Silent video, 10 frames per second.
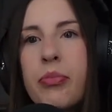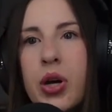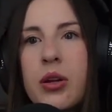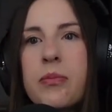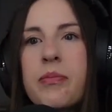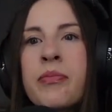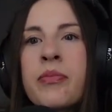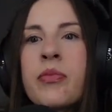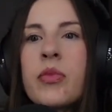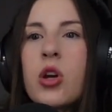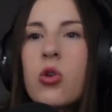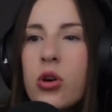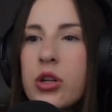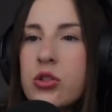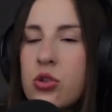But
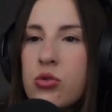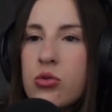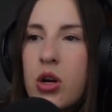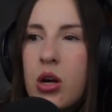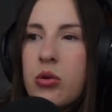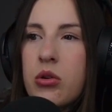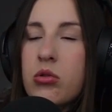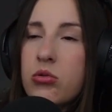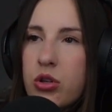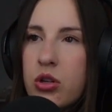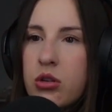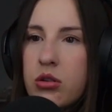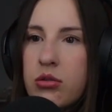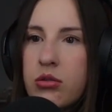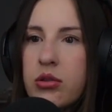according to our culture,
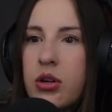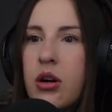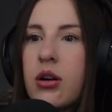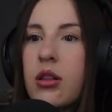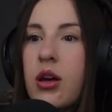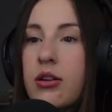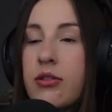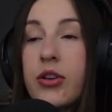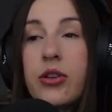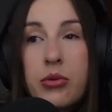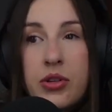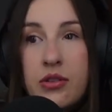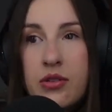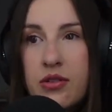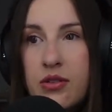there are a lot of other
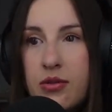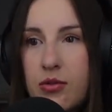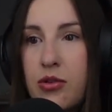reasons